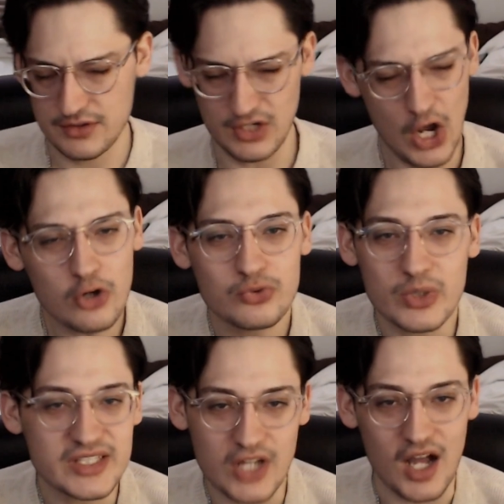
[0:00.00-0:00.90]
knows what
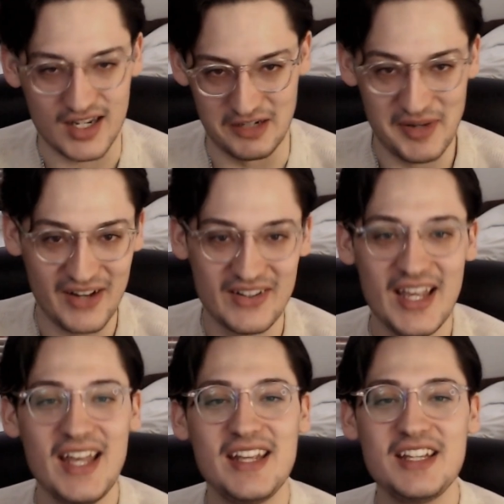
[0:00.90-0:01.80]
he's talking about.
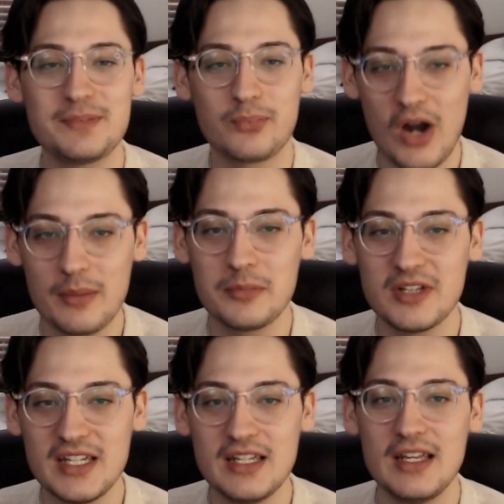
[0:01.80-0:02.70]
He's
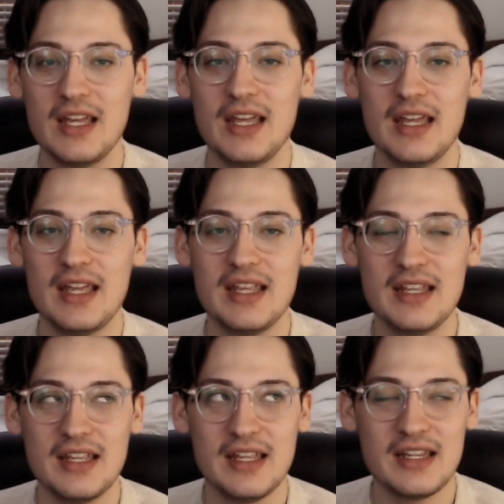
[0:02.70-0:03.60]
probably
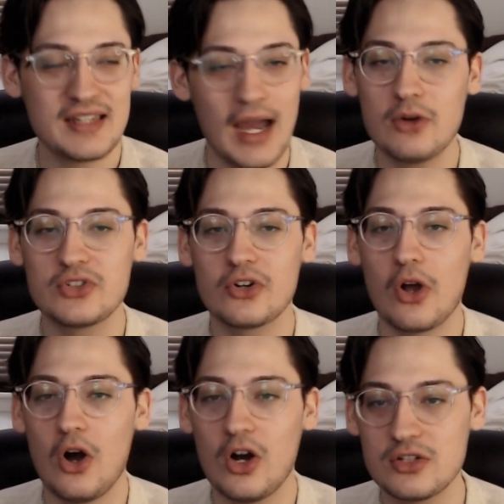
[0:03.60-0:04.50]
encountered
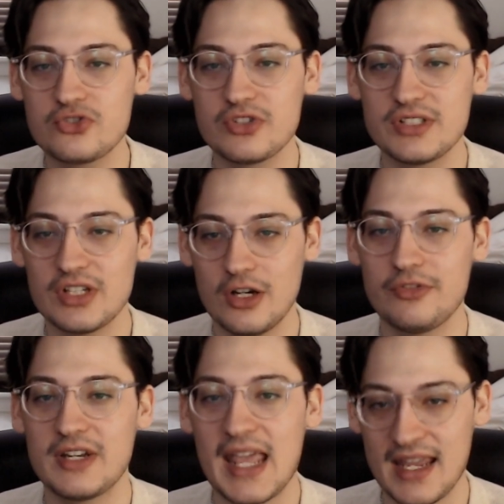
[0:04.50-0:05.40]
hundreds
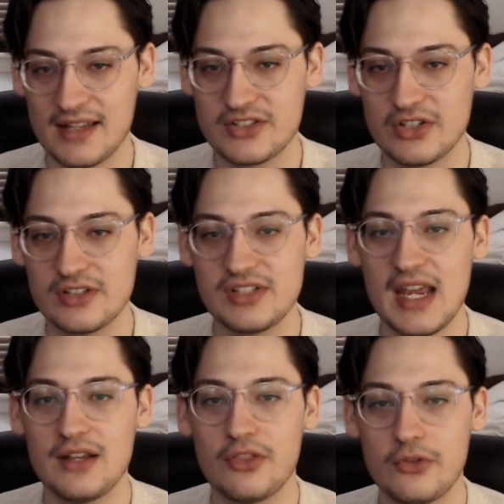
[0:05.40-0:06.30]
of enhancers,
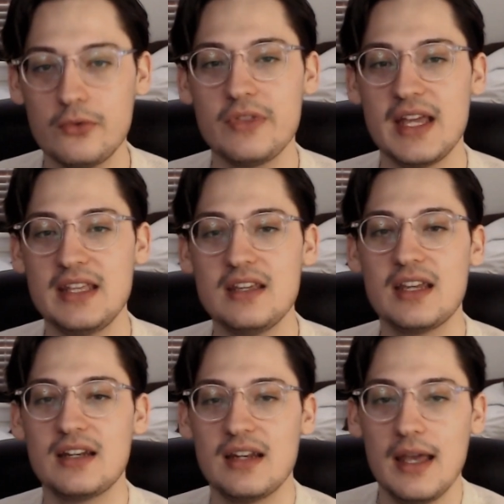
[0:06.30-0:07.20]
and through that, he
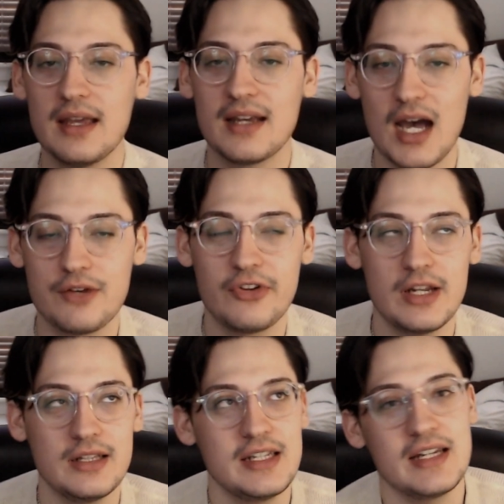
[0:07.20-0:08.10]
can
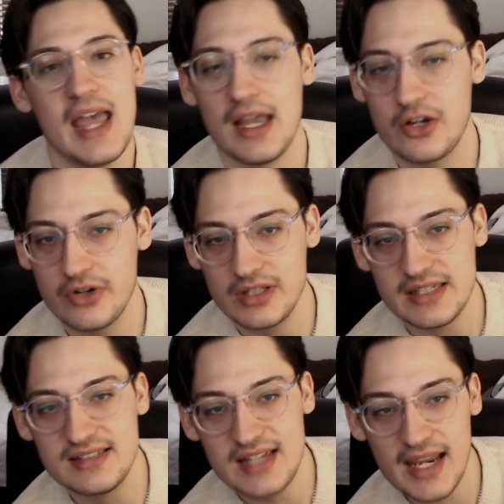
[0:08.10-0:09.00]
confidently and
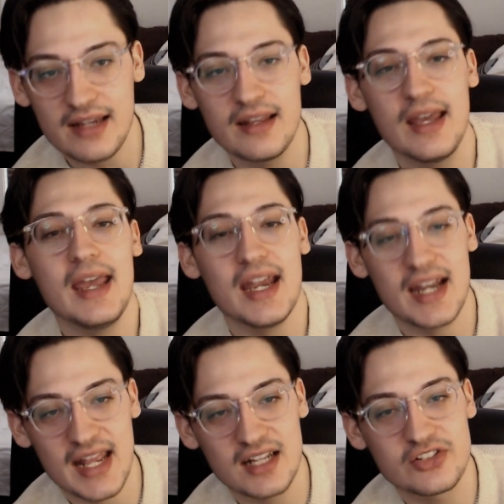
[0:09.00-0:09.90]
accurately state
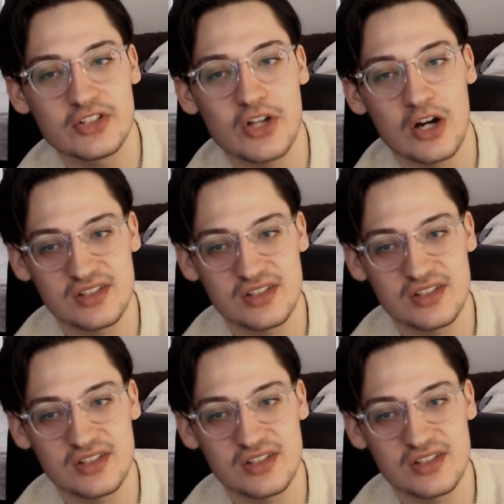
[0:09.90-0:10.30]
enhancers are